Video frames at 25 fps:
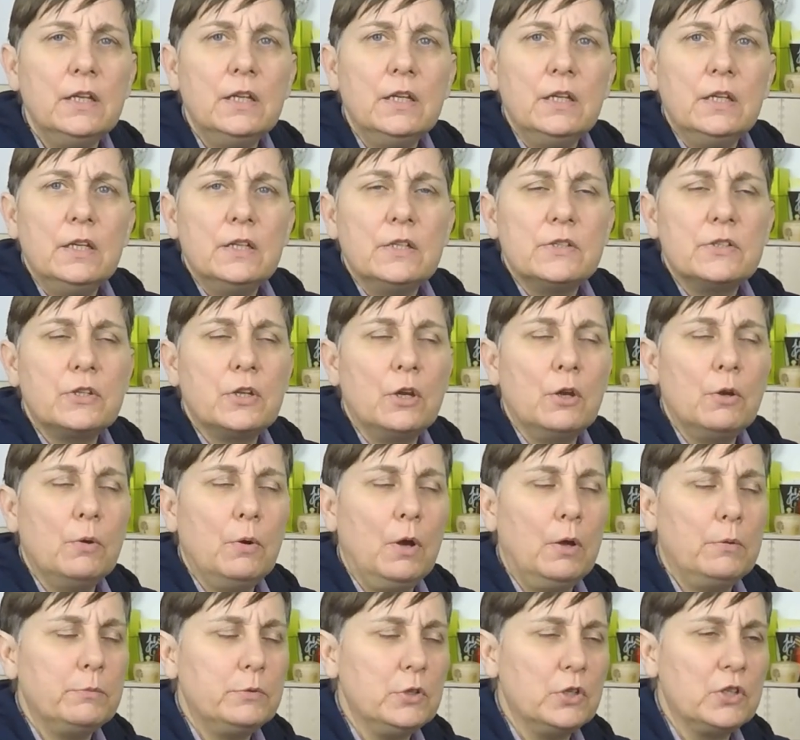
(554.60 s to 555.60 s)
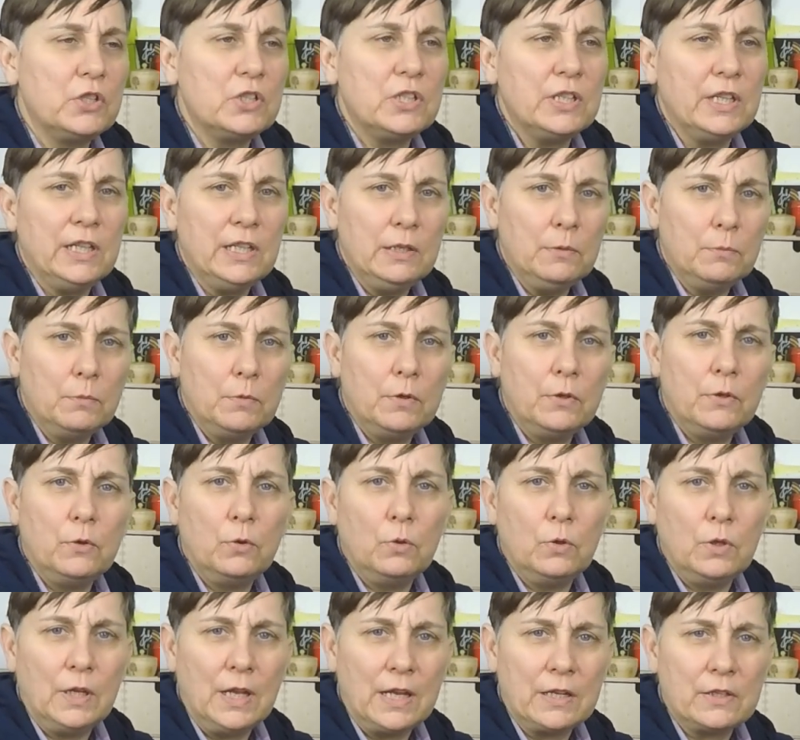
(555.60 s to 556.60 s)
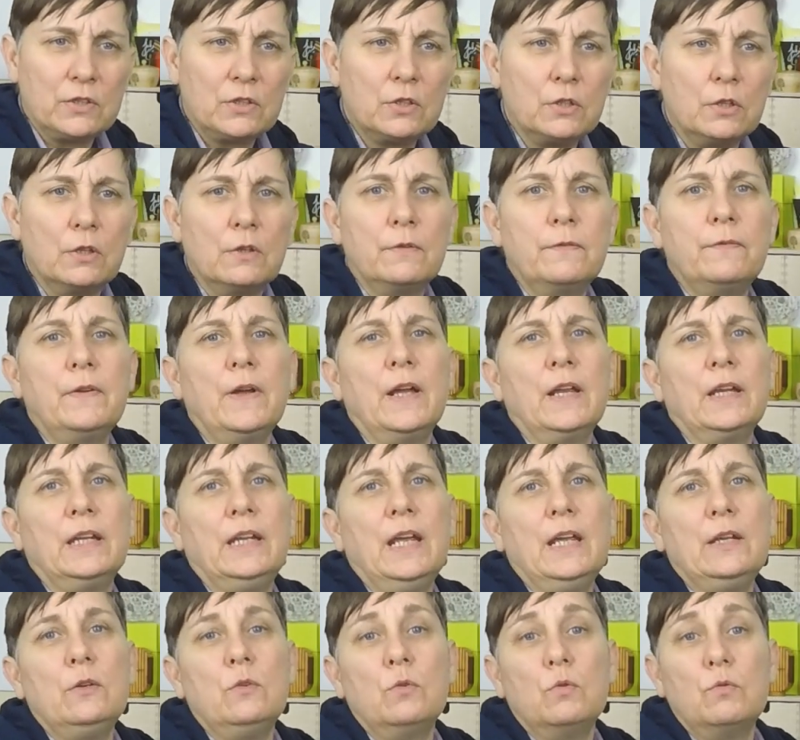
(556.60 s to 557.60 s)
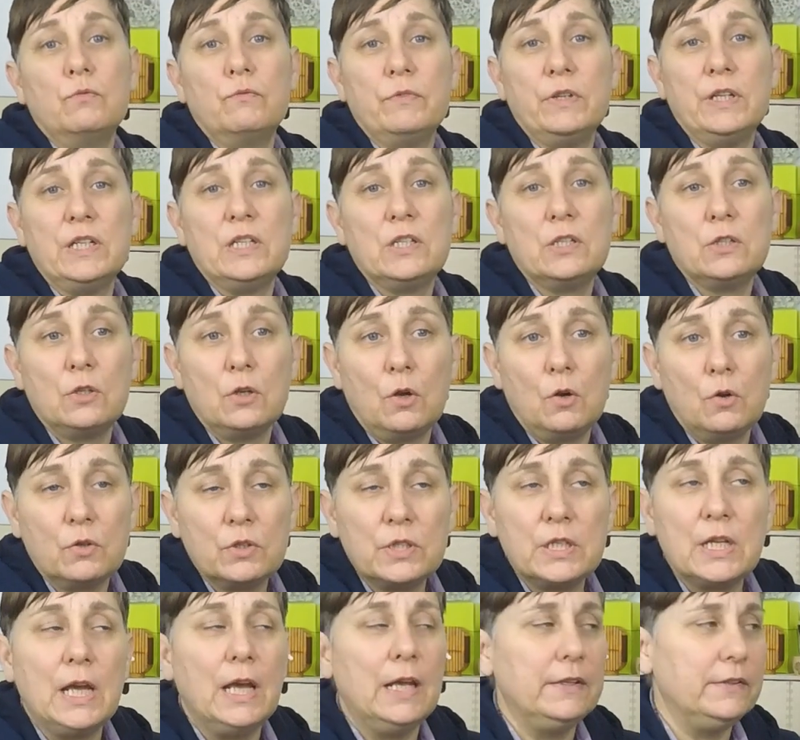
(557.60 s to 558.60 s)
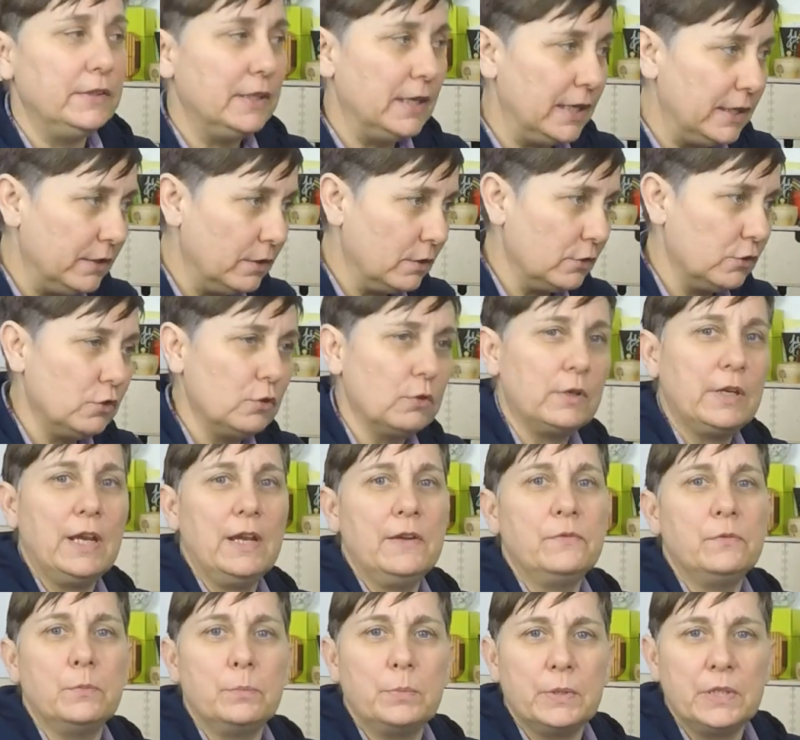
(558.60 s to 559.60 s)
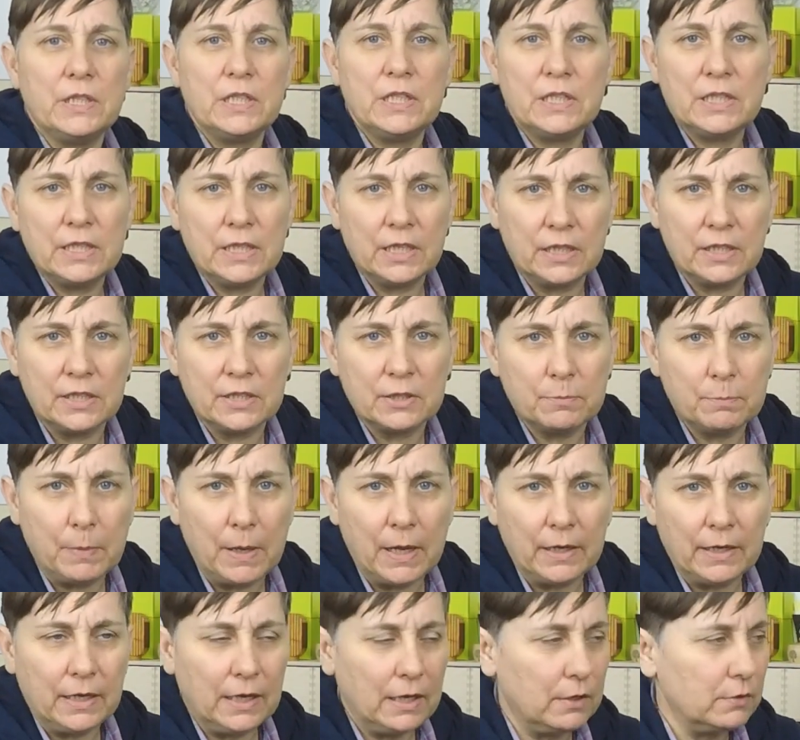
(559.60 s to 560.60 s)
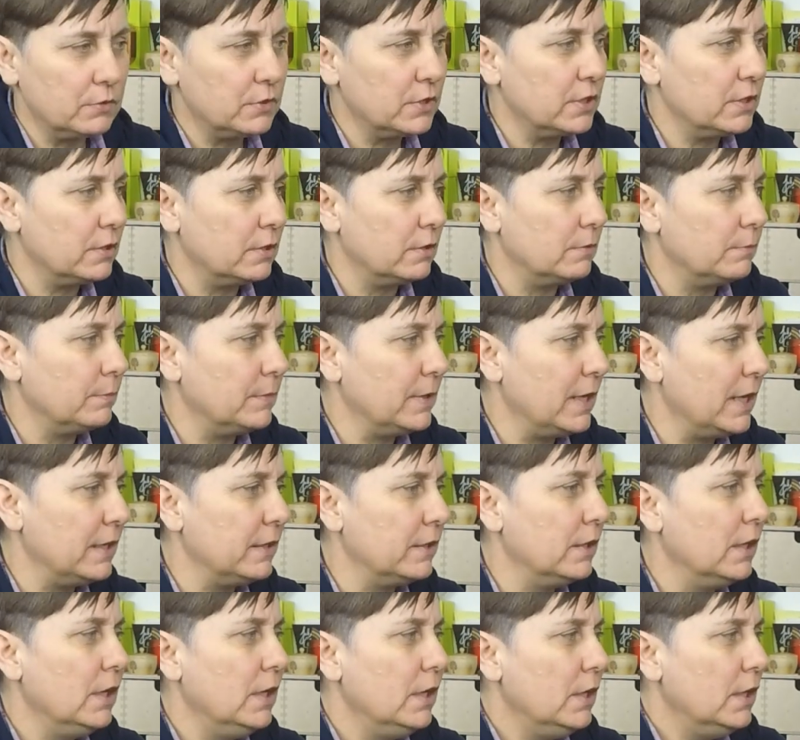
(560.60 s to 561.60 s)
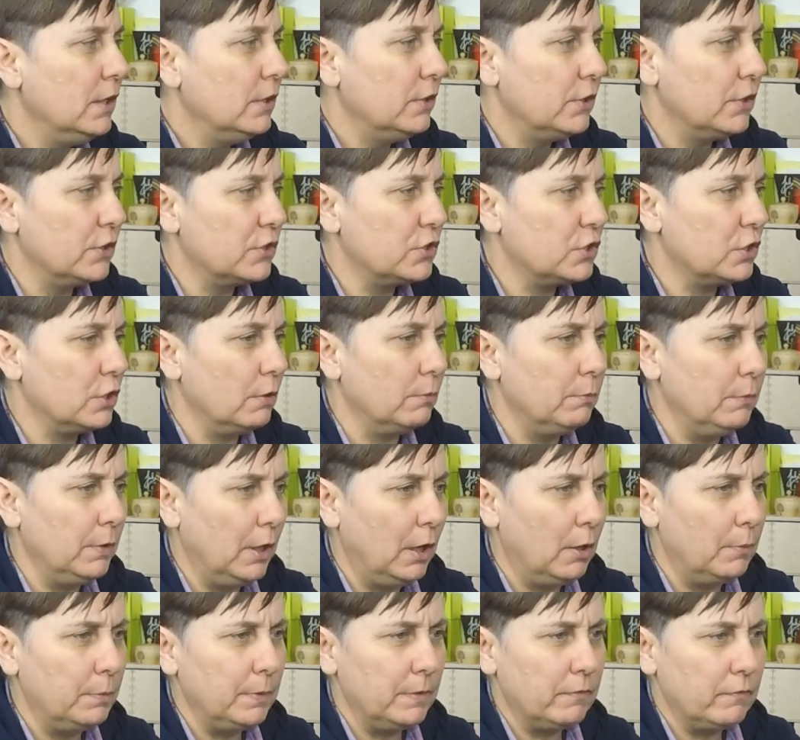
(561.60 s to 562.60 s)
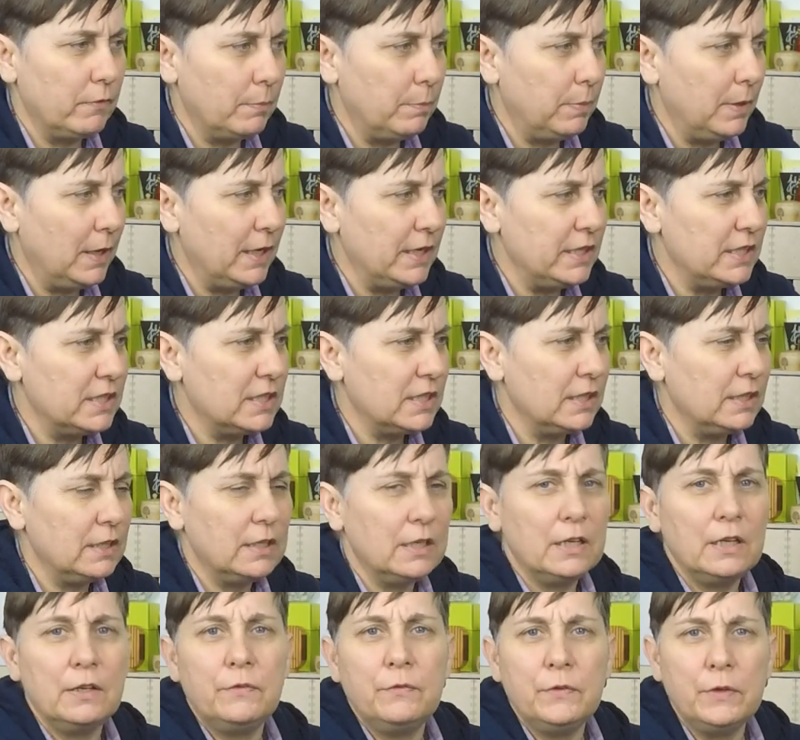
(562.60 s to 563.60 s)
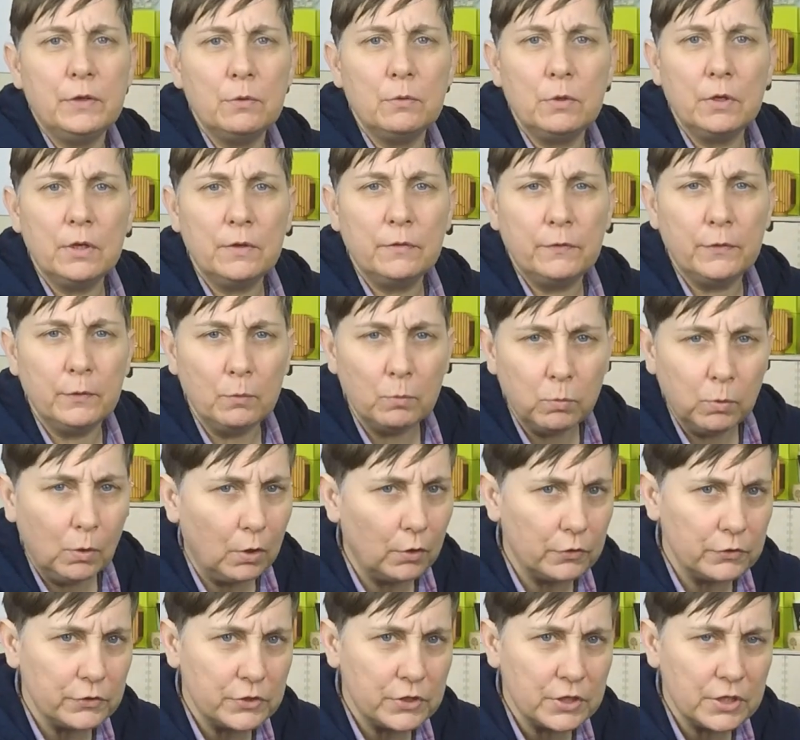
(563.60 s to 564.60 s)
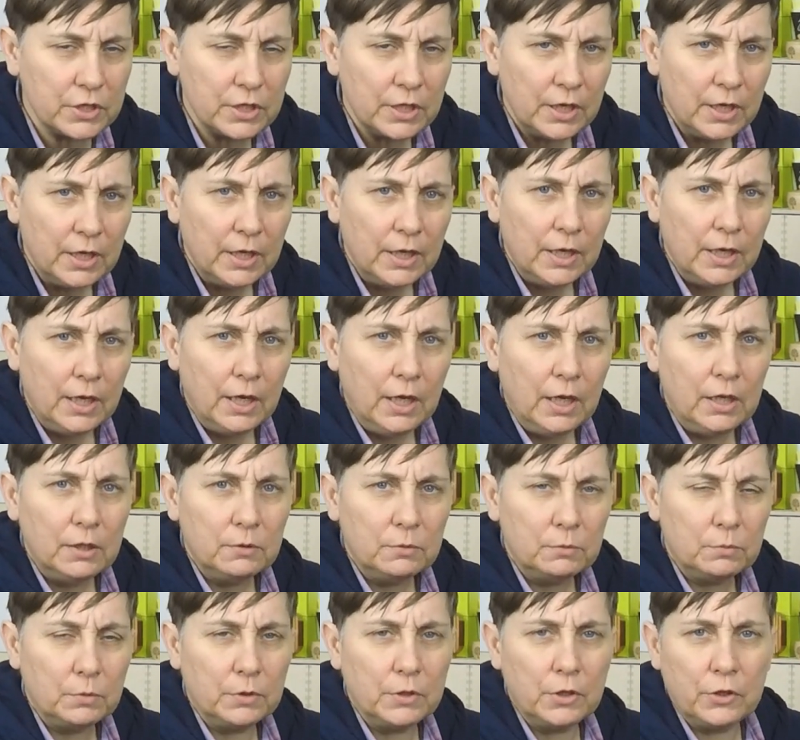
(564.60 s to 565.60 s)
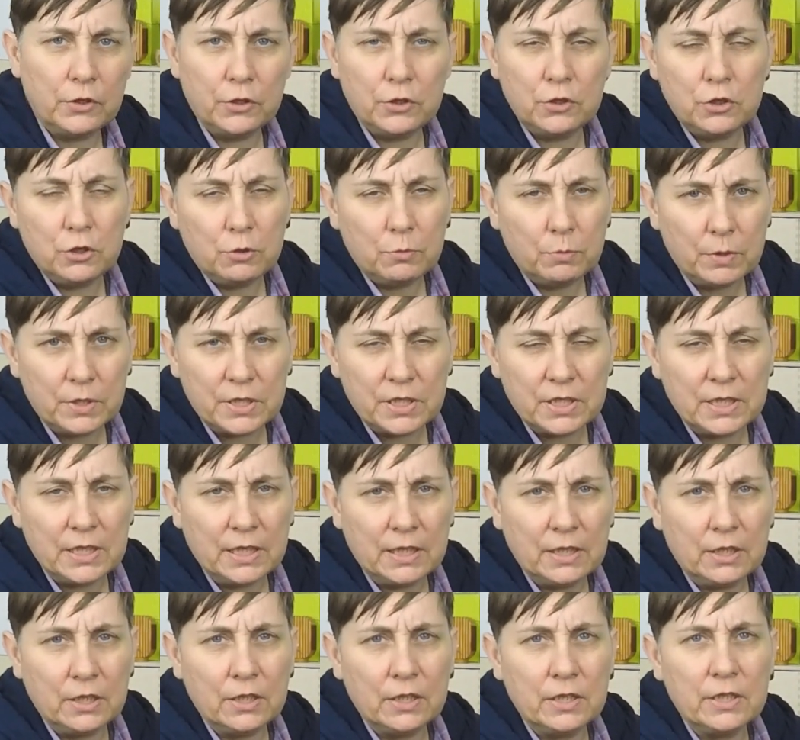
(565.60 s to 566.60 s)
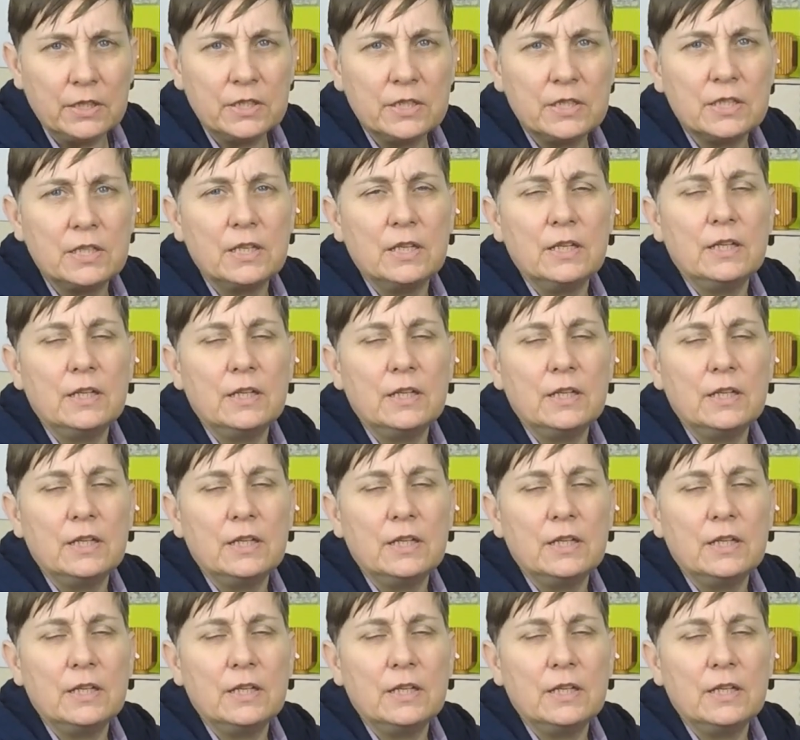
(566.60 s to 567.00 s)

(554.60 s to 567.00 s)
so I'm just dealing with all that stuff and getting all restocked, and then I shall get everybody's stickers back out to them. Then there's some that I'll be replacing, and if you want one of the newer stickers,